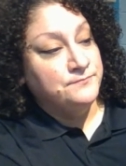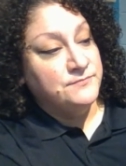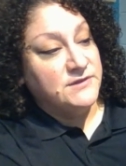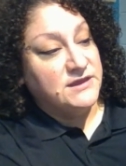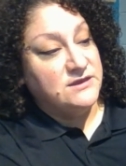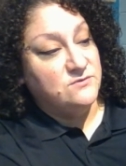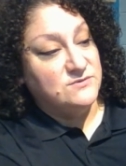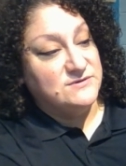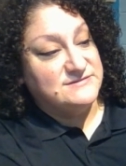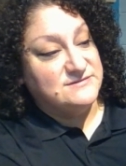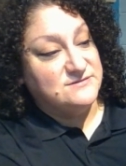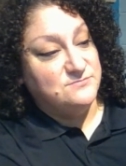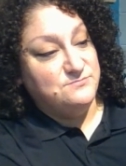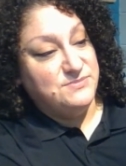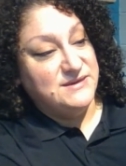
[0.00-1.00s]
It was the
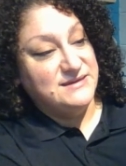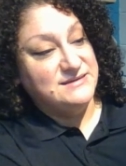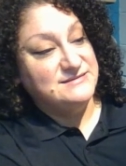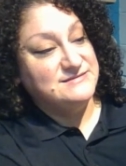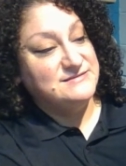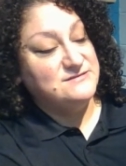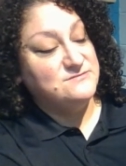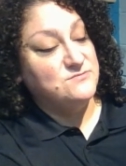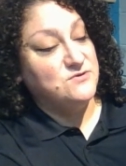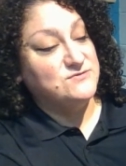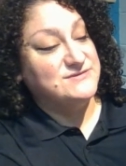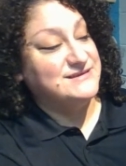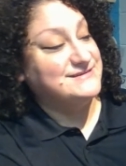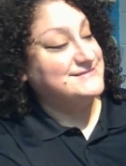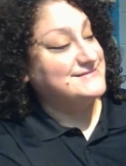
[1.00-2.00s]
biggest, most
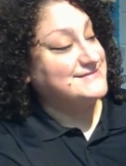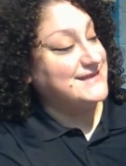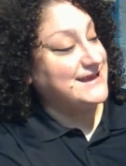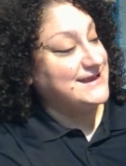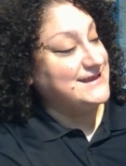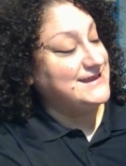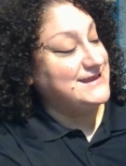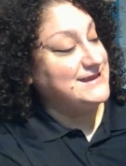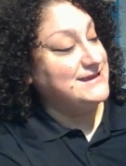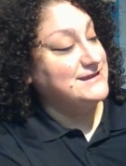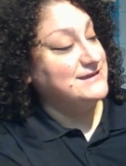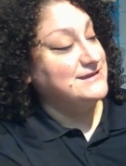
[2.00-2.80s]
exciting